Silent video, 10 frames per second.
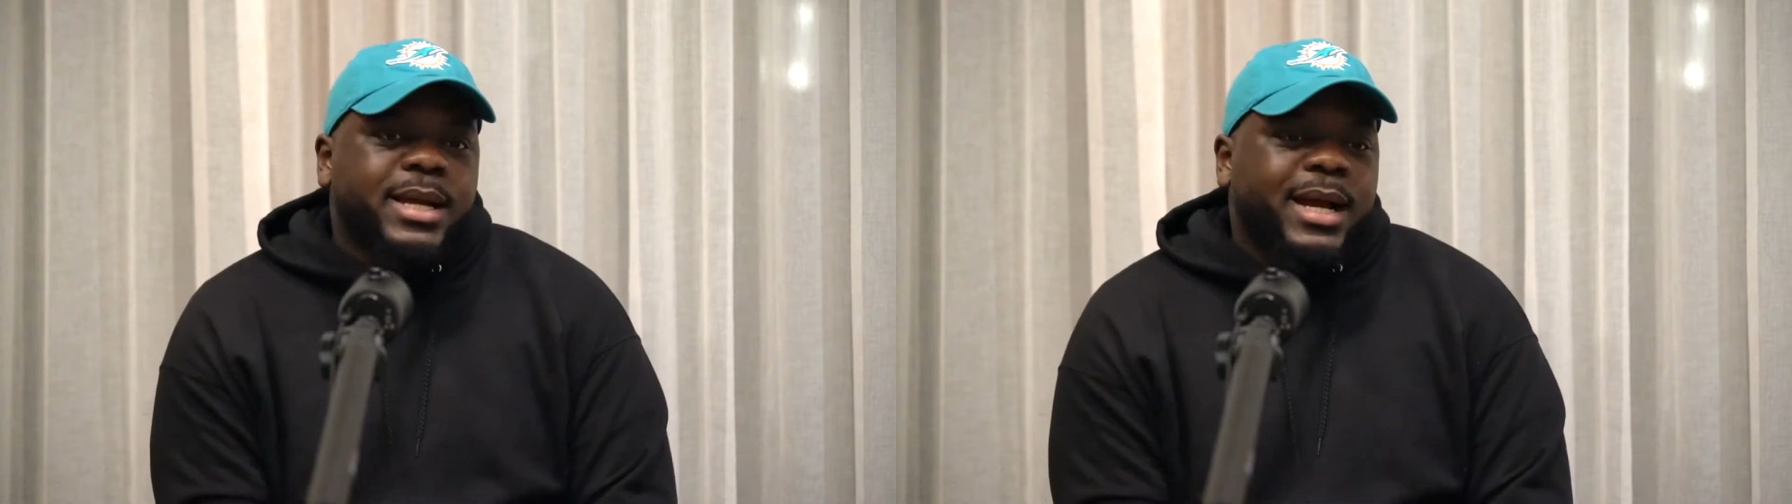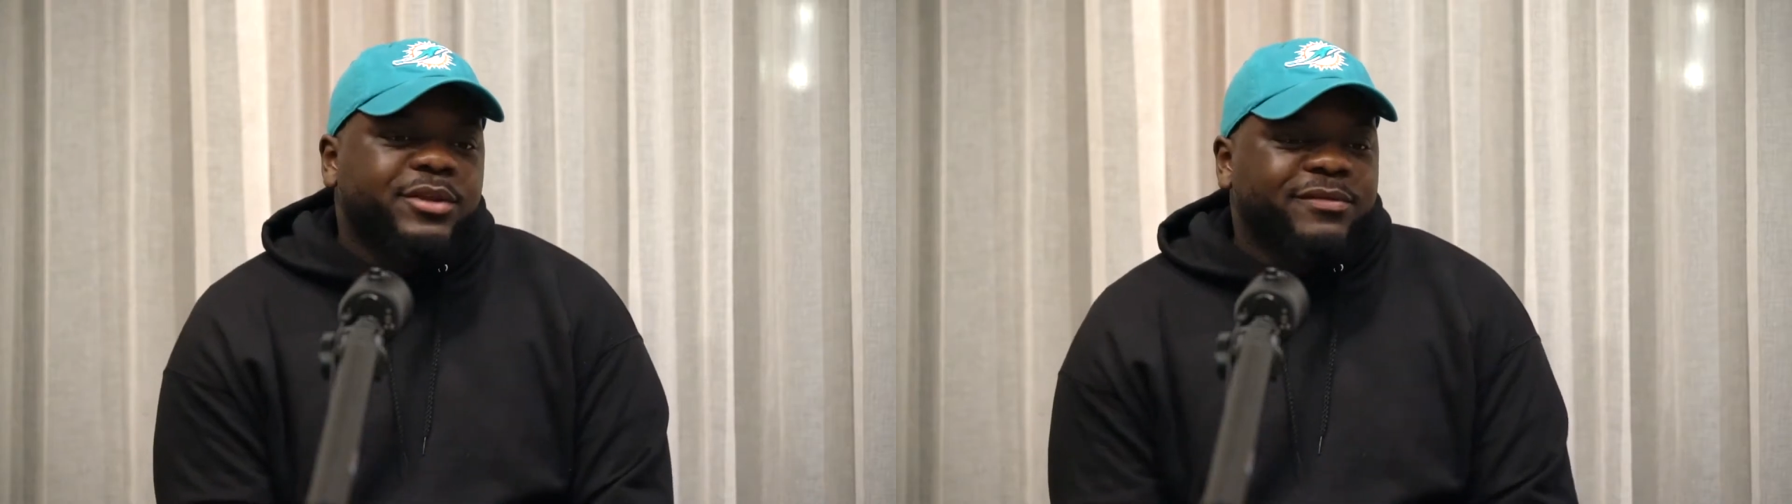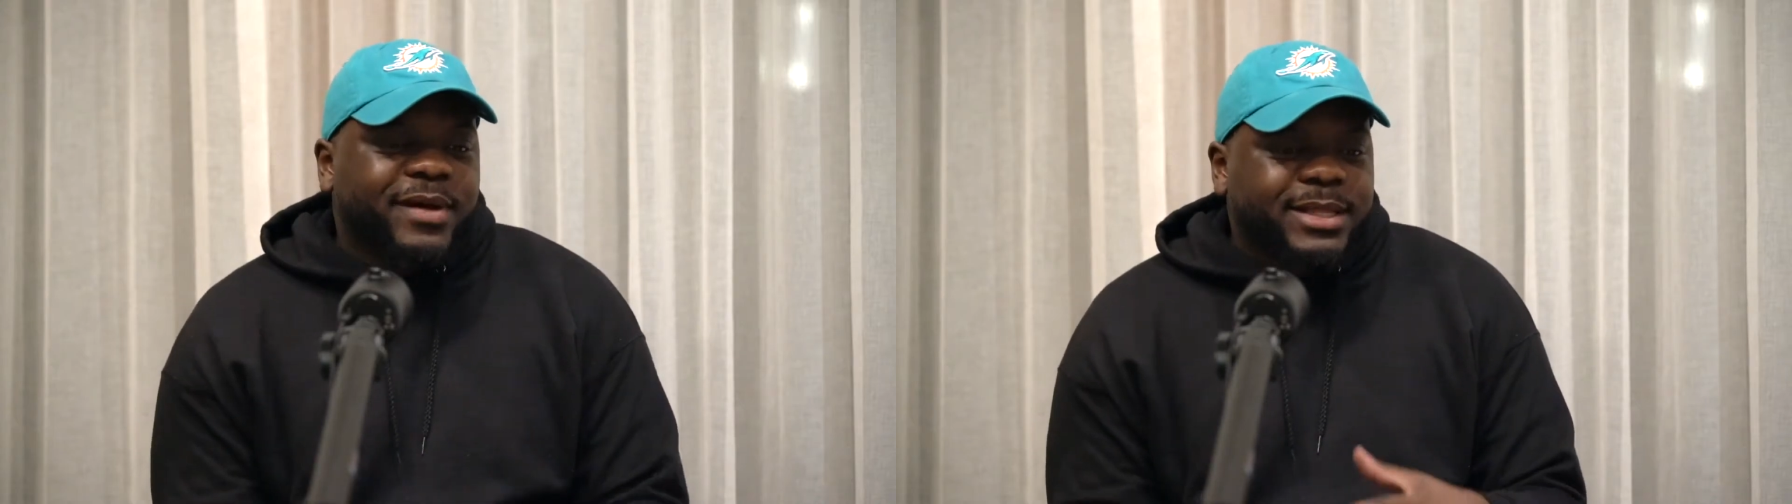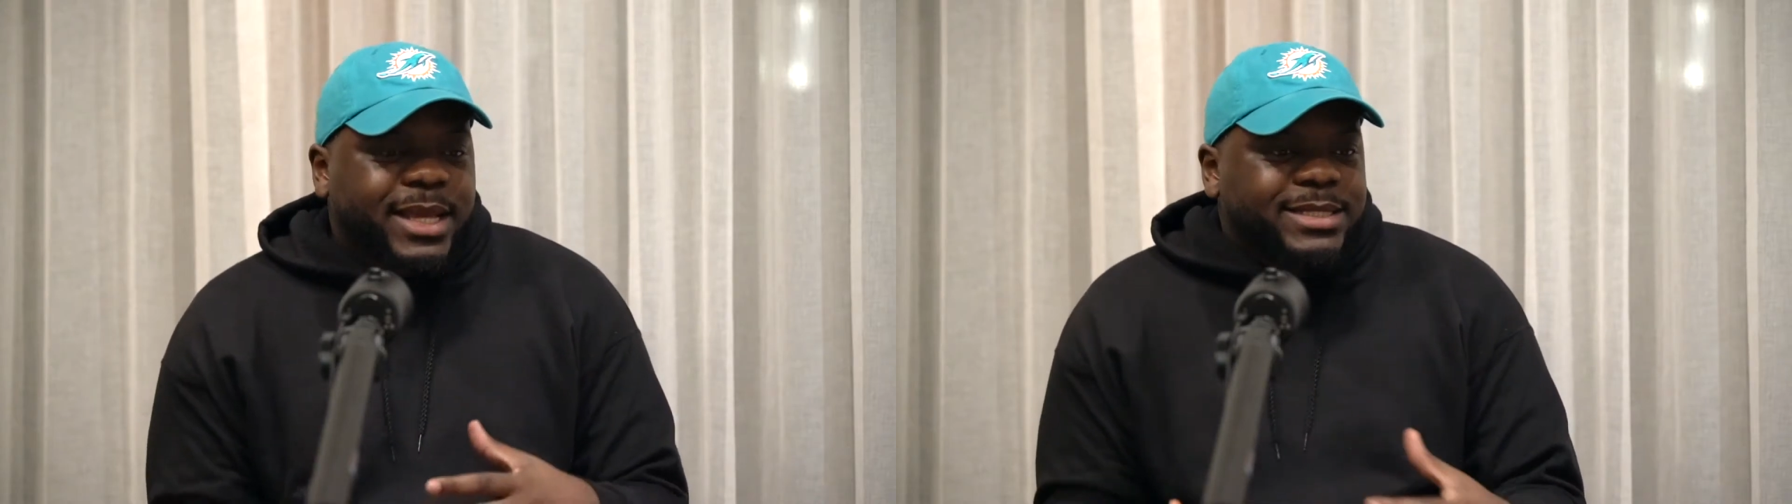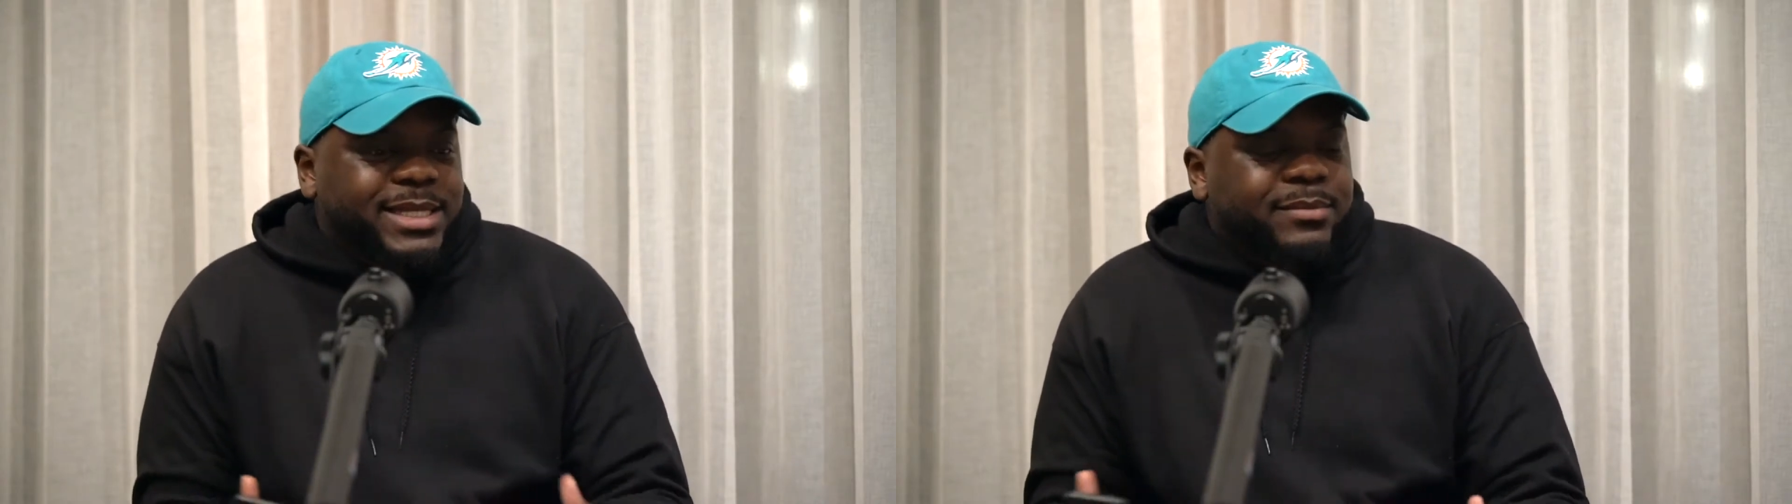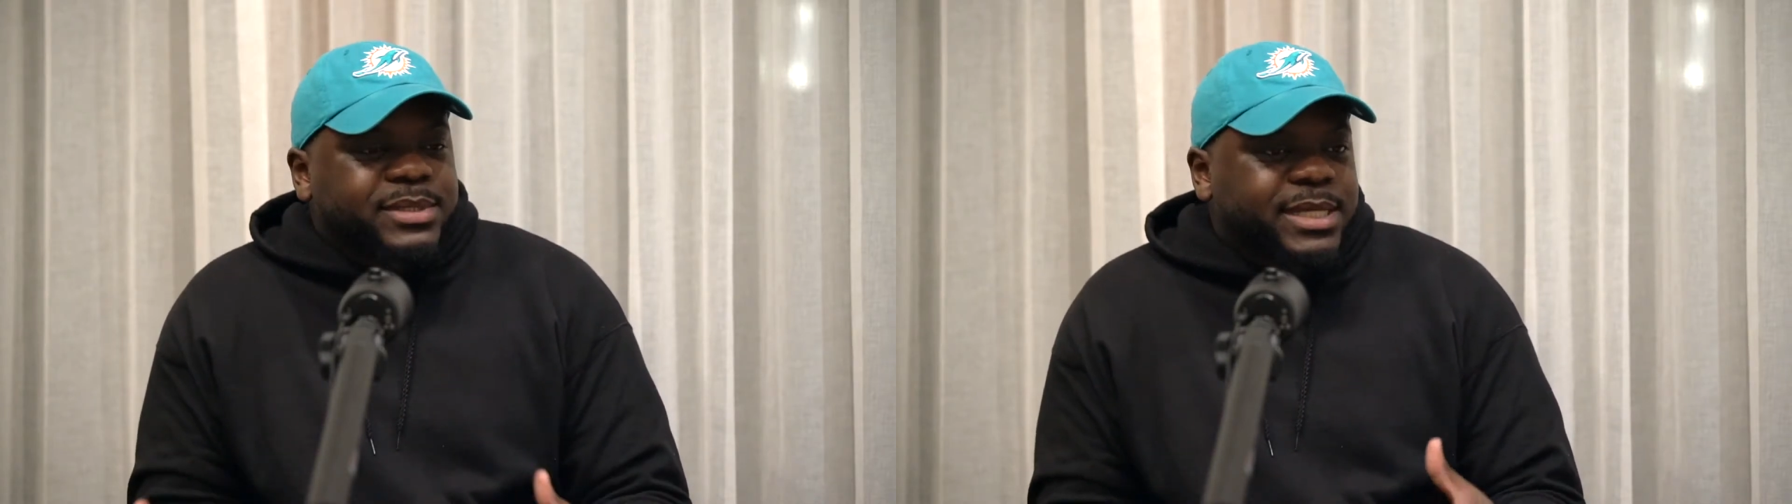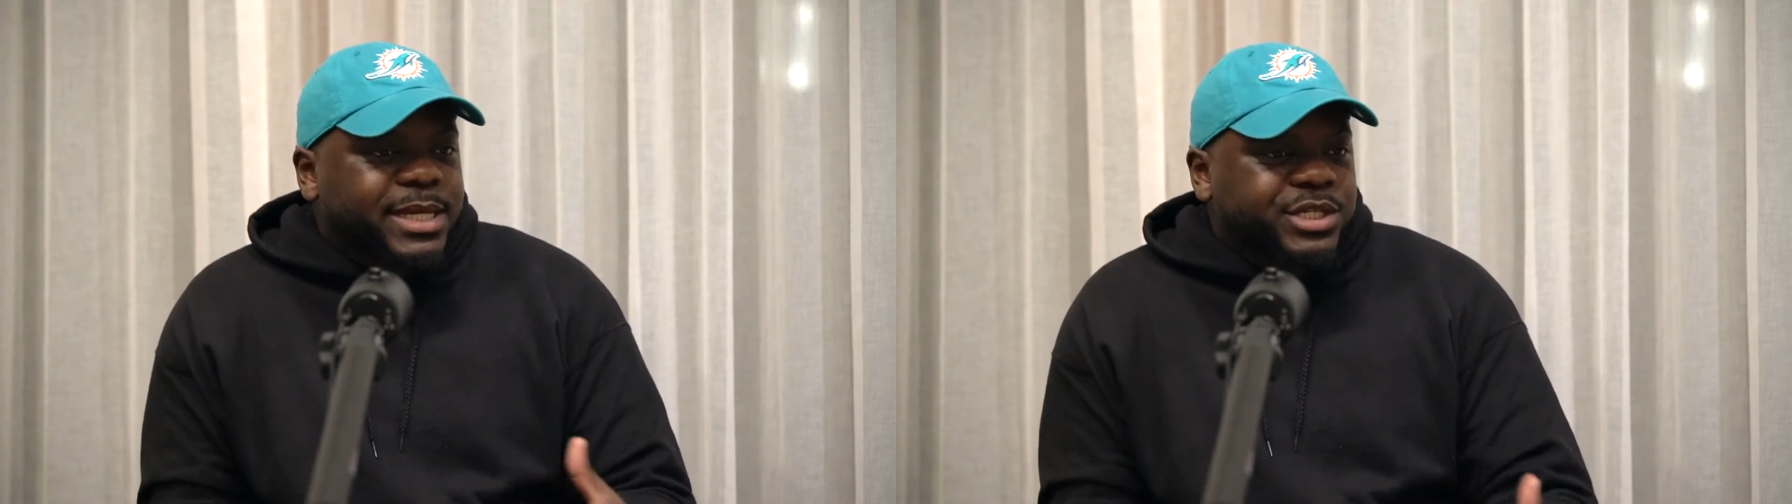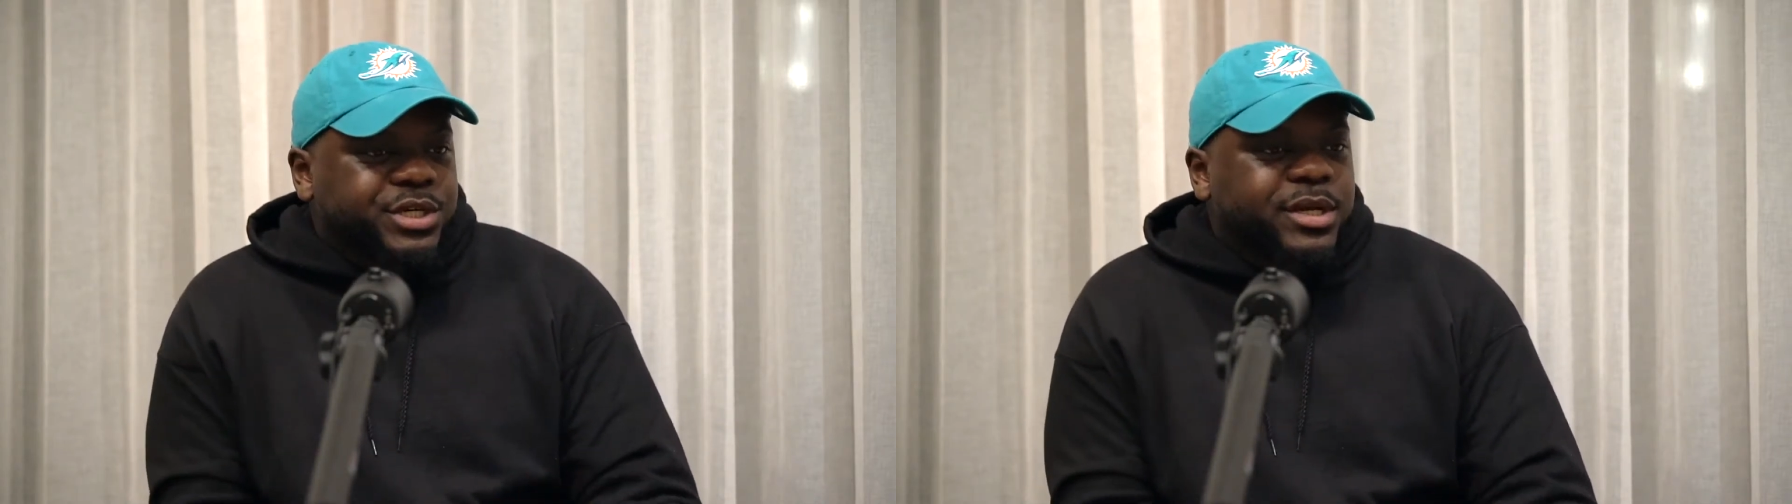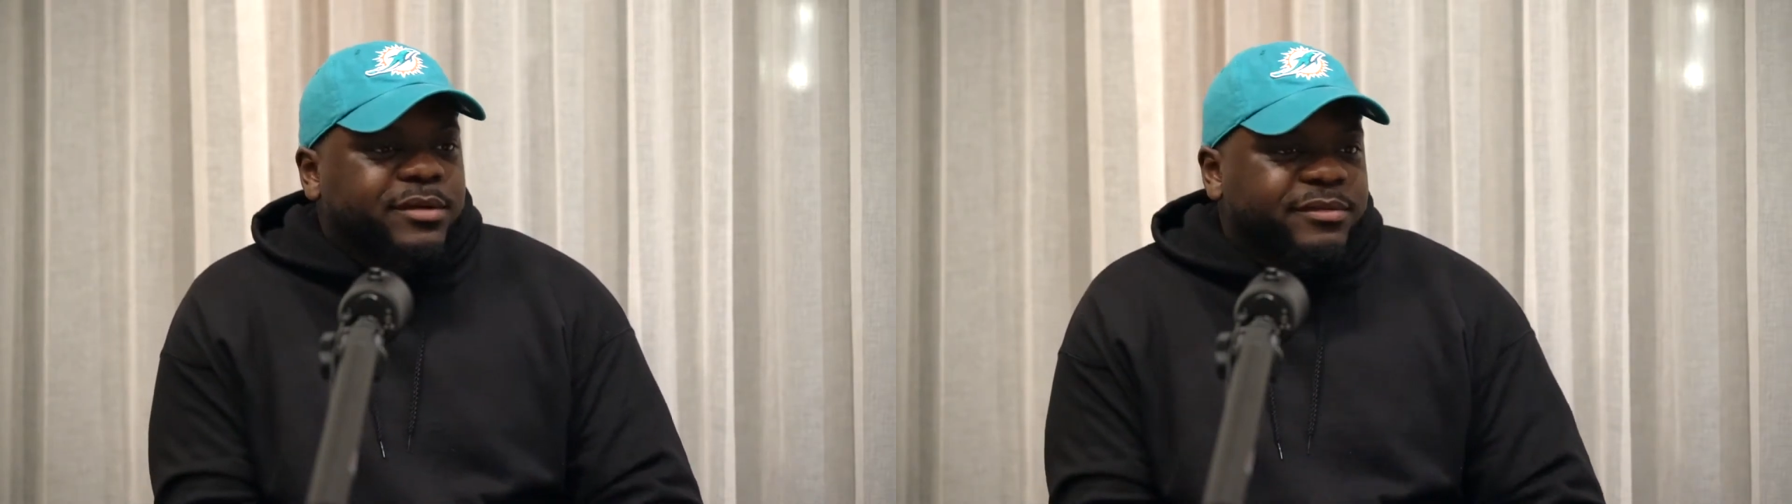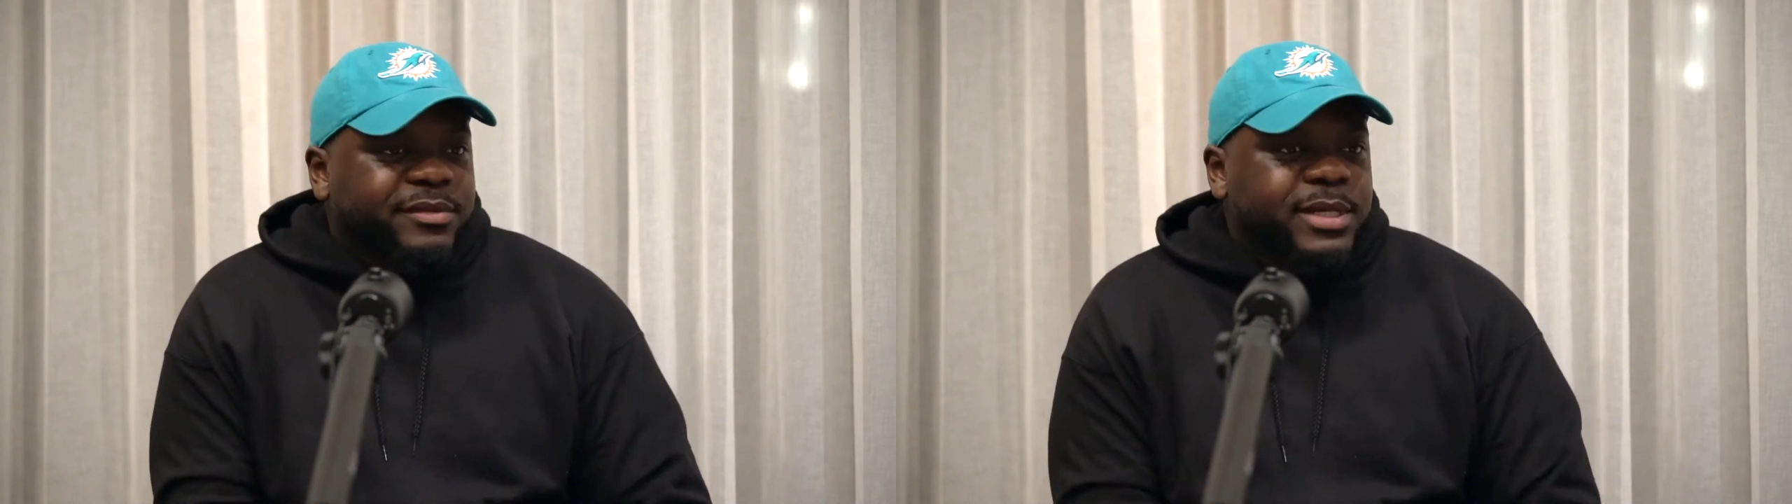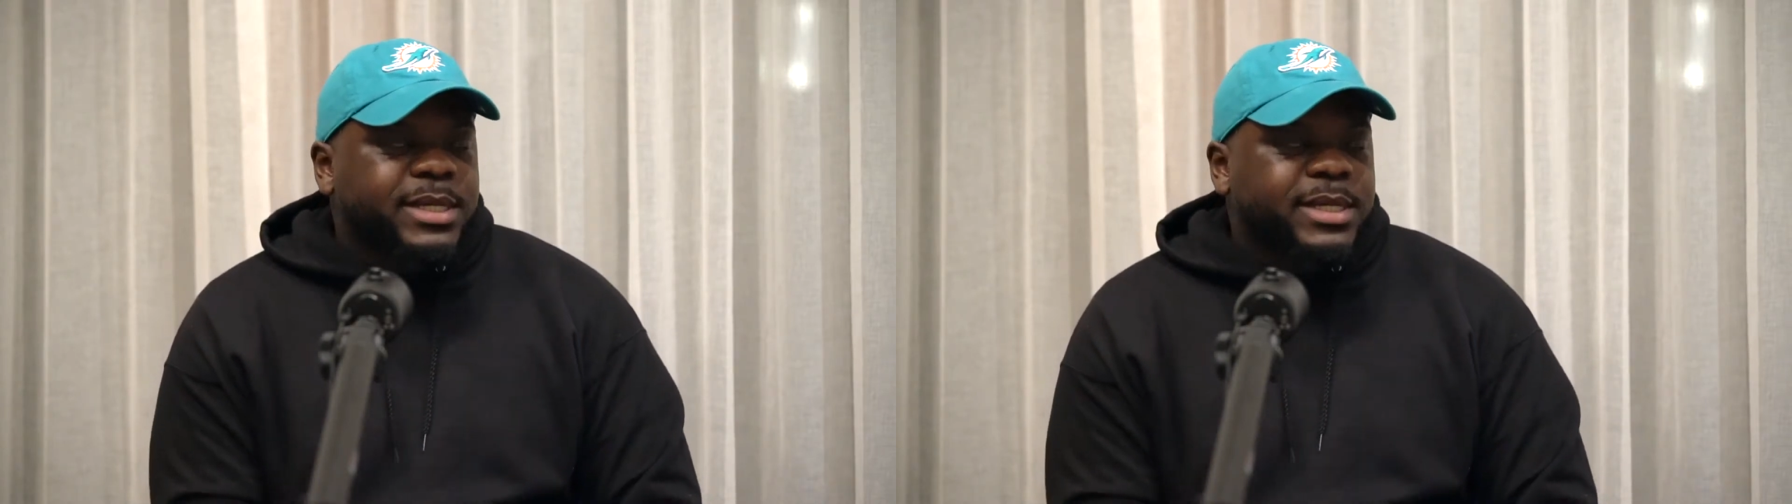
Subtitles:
How do you fight that temptation of